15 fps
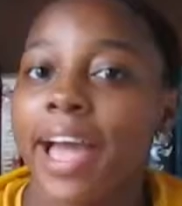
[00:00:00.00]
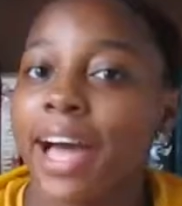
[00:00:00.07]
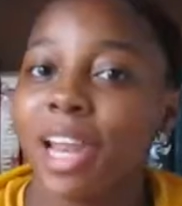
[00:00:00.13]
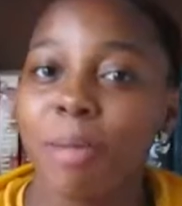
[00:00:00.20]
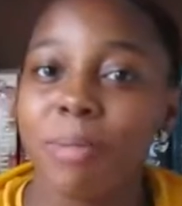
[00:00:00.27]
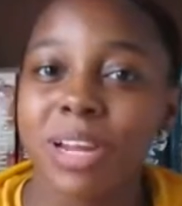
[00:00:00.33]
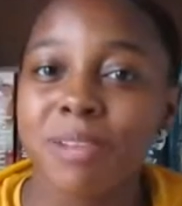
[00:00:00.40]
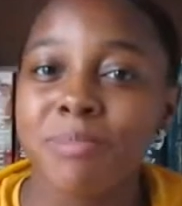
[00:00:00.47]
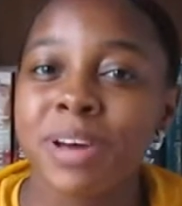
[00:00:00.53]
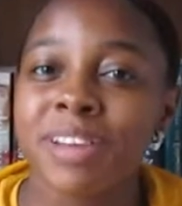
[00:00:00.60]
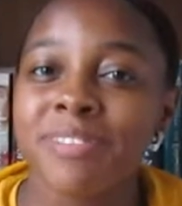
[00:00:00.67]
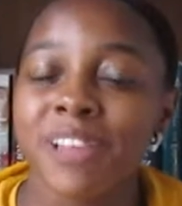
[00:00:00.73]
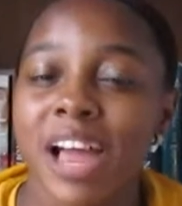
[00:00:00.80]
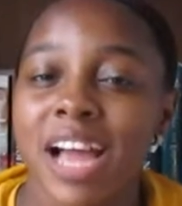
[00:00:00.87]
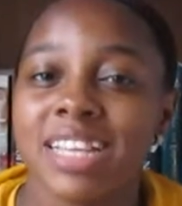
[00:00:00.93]
Hello my little
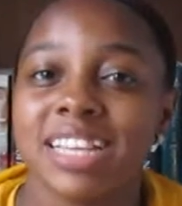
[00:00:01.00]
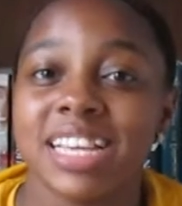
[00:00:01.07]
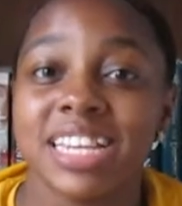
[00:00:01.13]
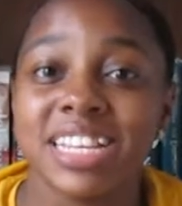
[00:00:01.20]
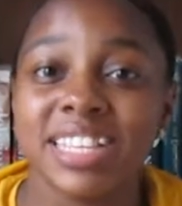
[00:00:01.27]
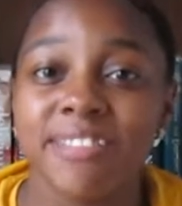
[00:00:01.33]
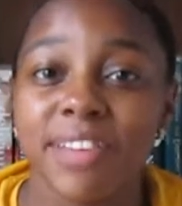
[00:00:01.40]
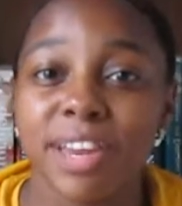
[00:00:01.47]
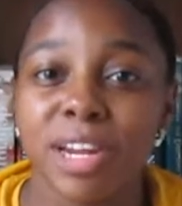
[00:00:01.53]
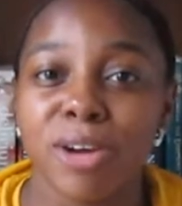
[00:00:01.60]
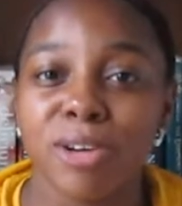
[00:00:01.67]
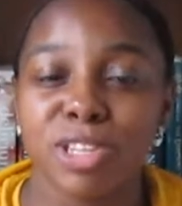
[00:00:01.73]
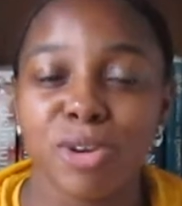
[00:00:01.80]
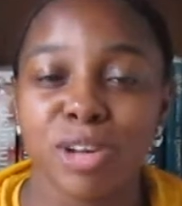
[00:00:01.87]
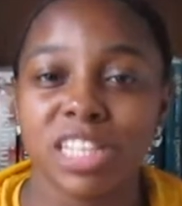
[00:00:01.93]
butterflies and this
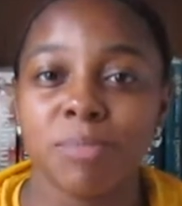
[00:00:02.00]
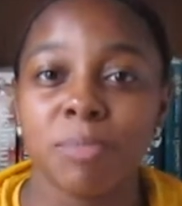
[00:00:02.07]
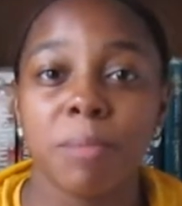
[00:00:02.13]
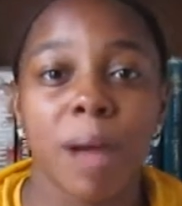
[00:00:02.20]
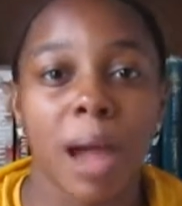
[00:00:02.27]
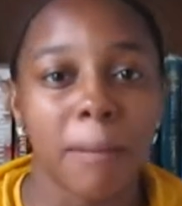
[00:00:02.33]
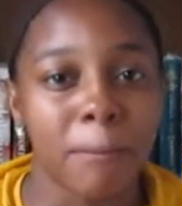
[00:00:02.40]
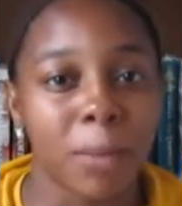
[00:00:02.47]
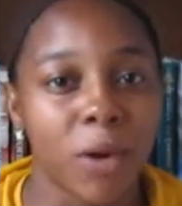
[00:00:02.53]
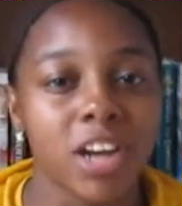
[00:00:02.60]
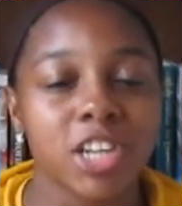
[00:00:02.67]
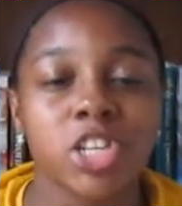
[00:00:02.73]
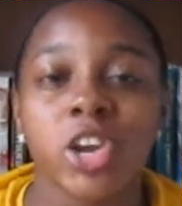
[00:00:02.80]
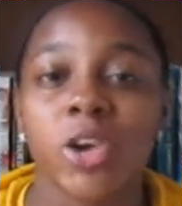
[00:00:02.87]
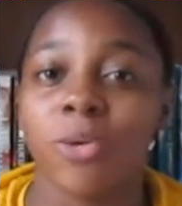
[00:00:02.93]
video is going to be my
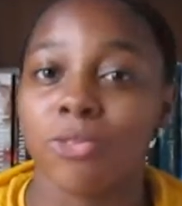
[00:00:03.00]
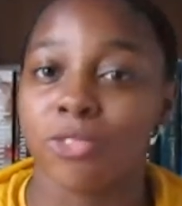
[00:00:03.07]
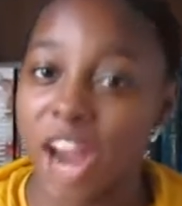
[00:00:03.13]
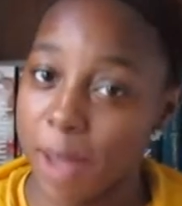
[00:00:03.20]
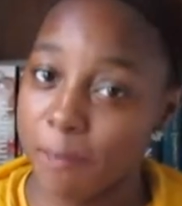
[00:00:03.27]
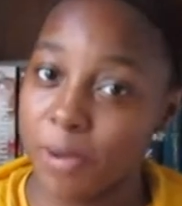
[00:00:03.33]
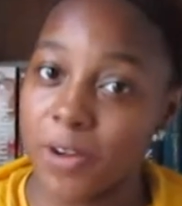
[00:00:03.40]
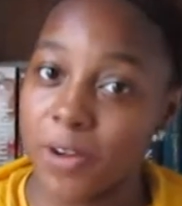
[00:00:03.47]
March wrap